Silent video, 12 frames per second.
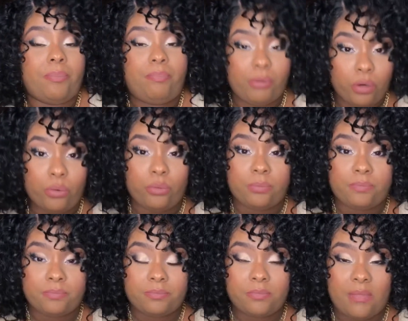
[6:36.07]
boom.
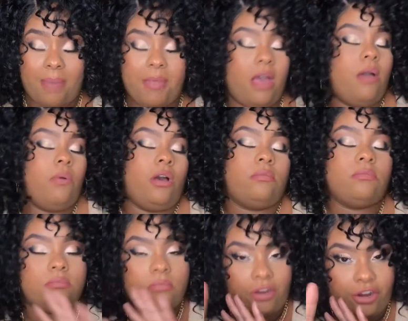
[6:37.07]

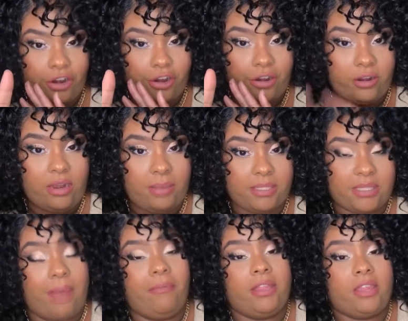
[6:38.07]
Let me
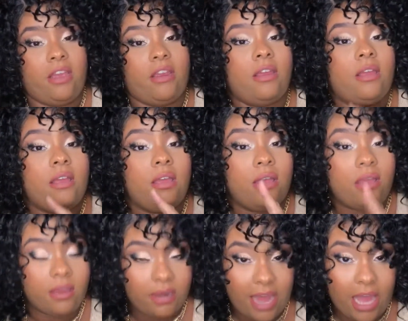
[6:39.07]
stop right there.
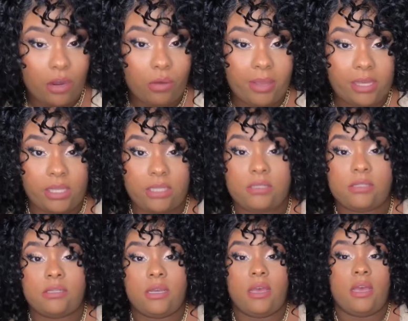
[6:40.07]
Not low
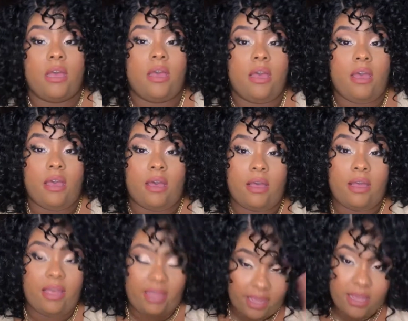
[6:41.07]
maintenance.
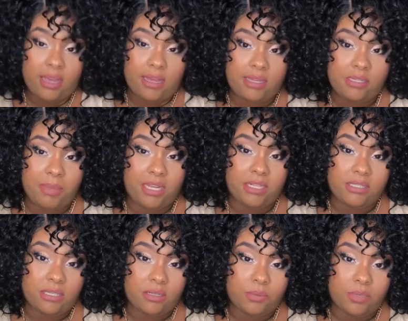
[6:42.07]
It's maintenance
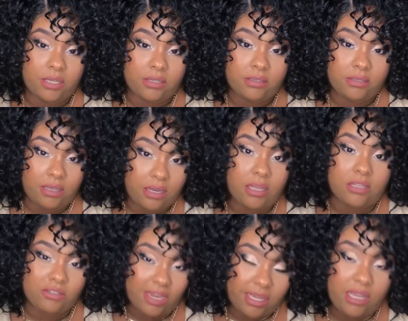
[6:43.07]
to this wig. It is.
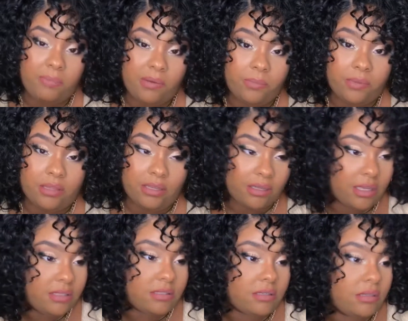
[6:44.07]
You got to keep up with it,
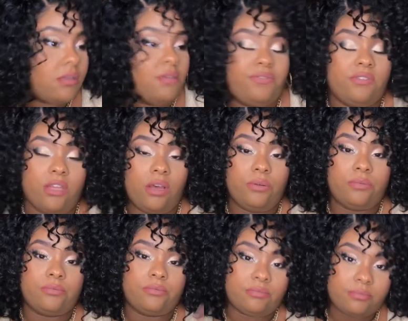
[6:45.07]
because if you
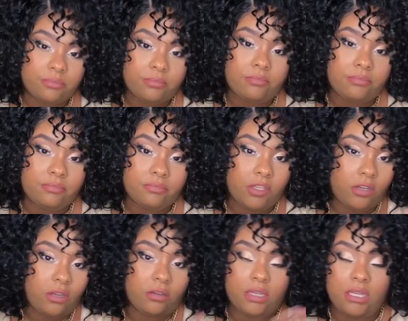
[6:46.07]
don't,
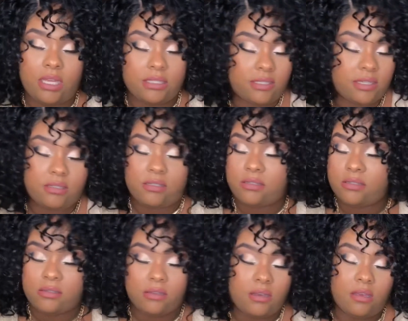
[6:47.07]
it's just,